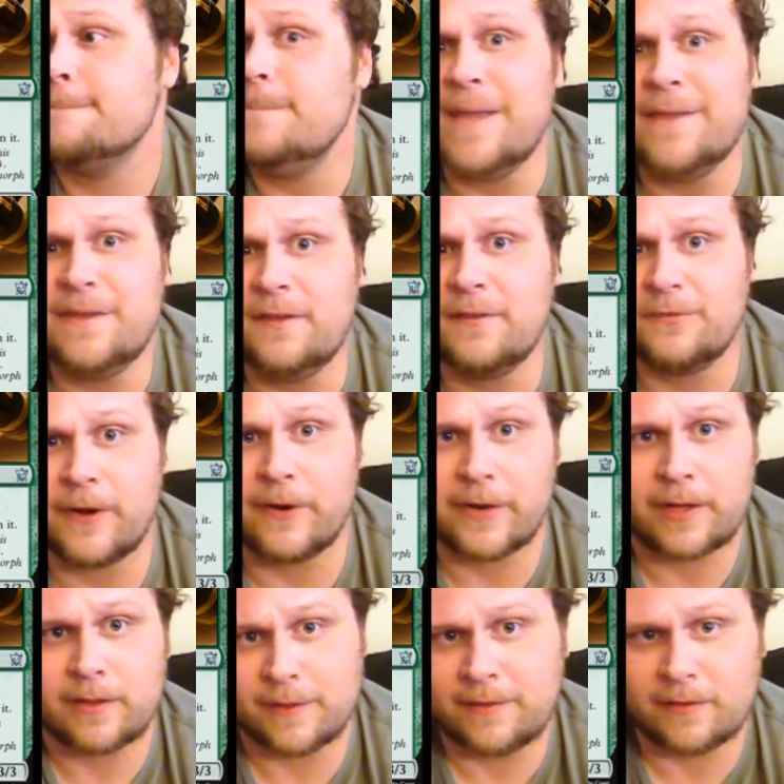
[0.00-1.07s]
Yeah, this is
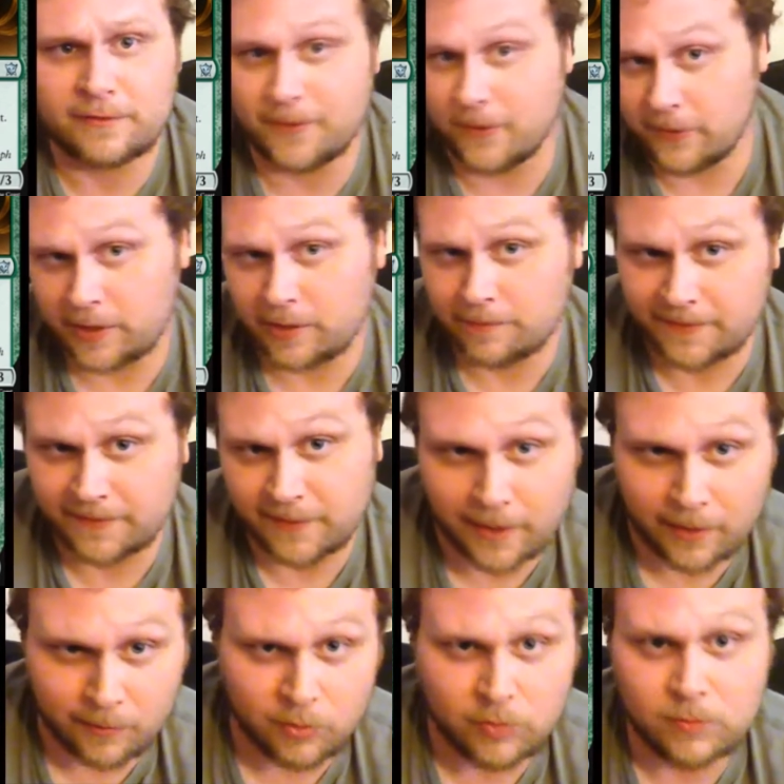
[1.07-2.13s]
very
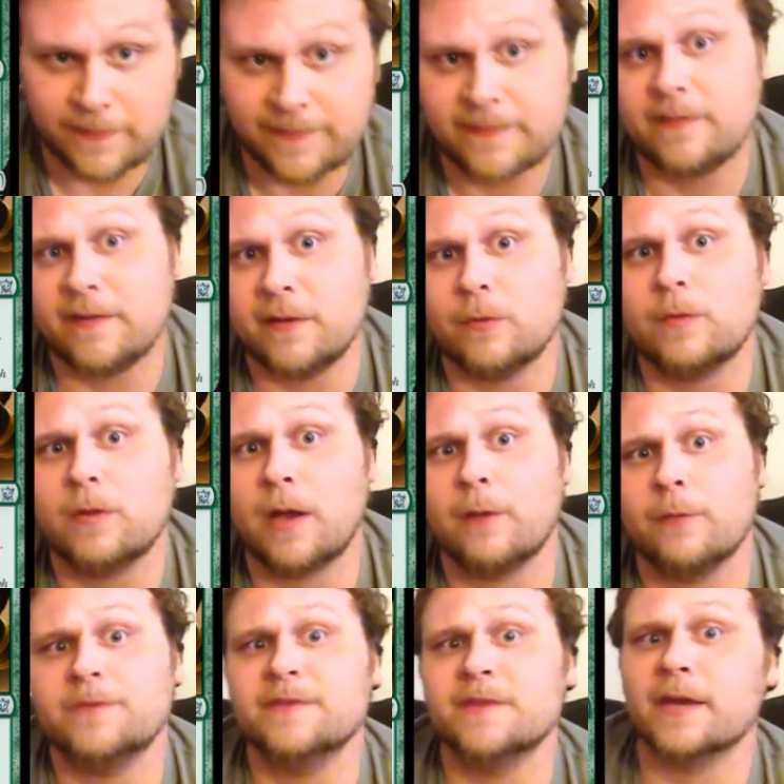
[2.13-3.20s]
desirable in sealed,
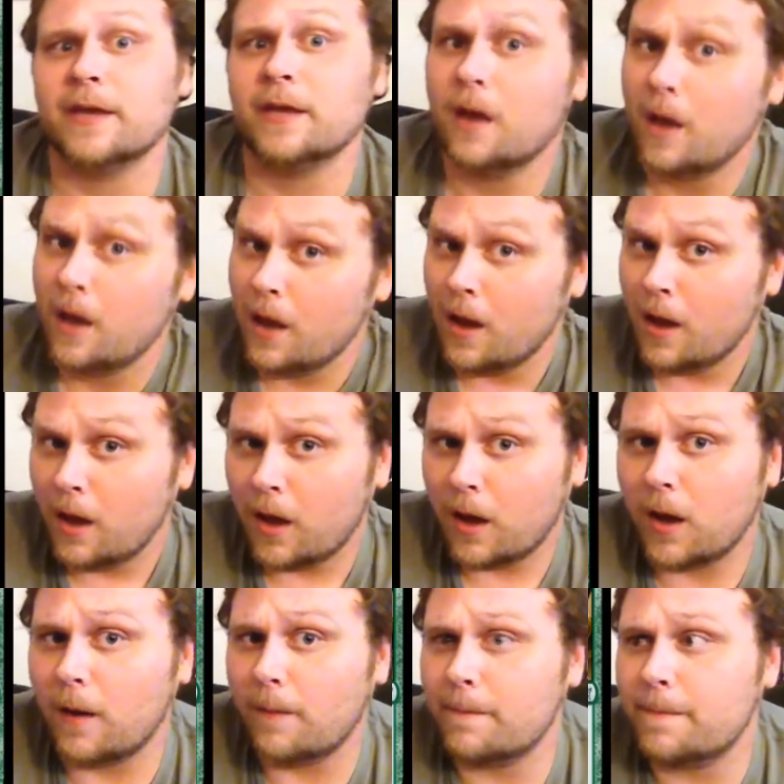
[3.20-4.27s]
I would say.
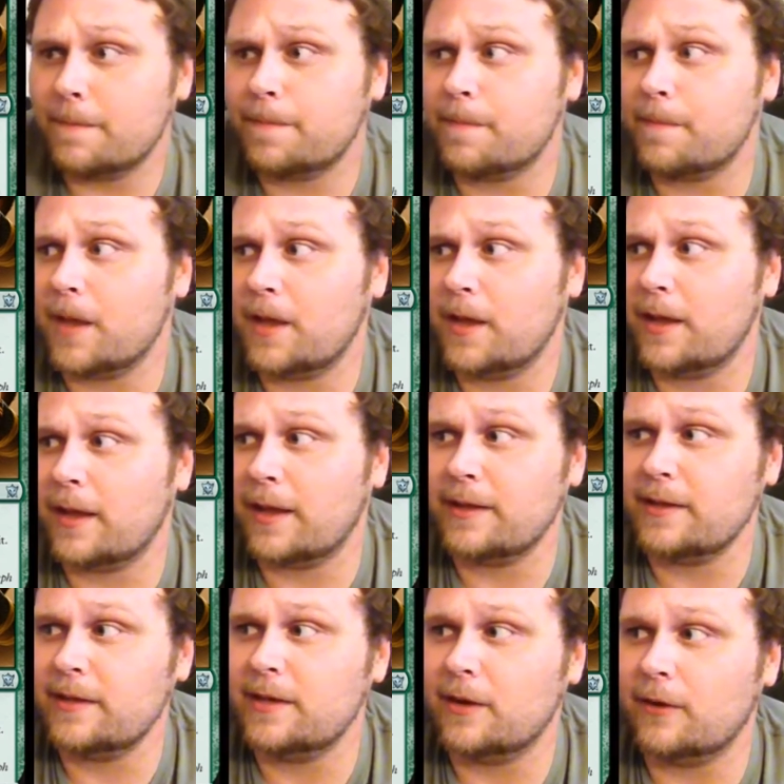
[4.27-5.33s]

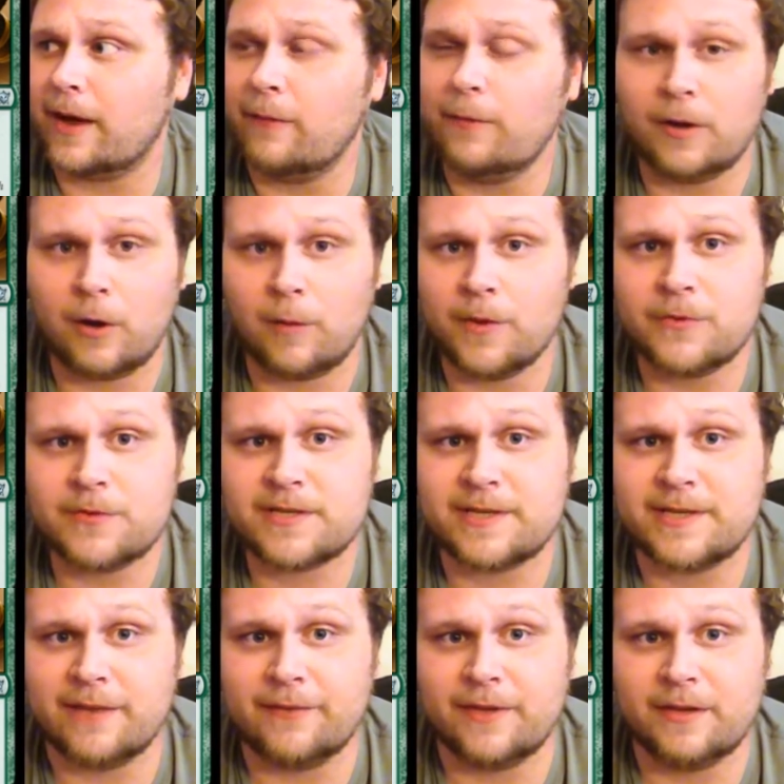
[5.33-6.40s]
You know, I would
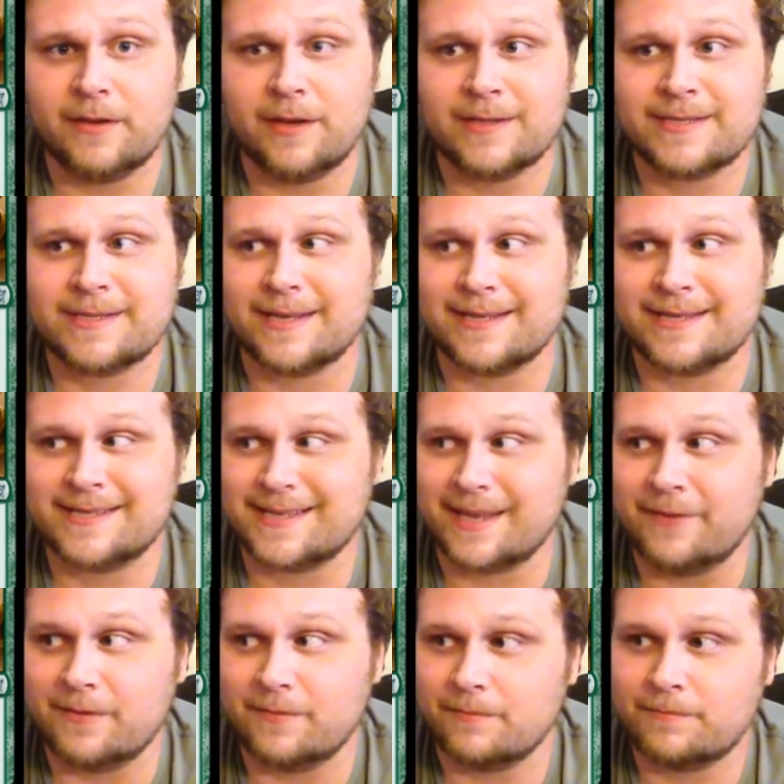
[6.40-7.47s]
almost give it a
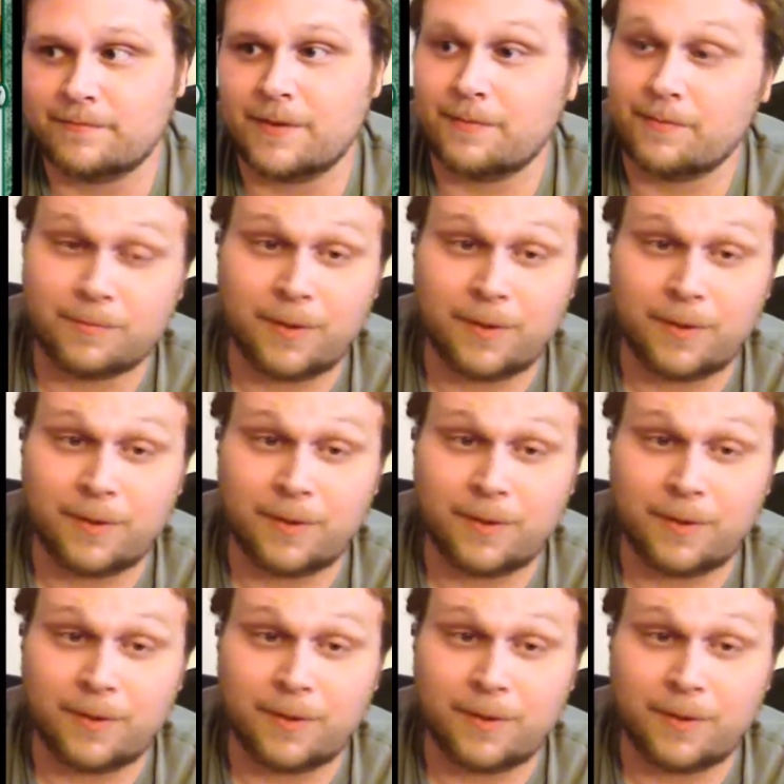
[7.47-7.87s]
7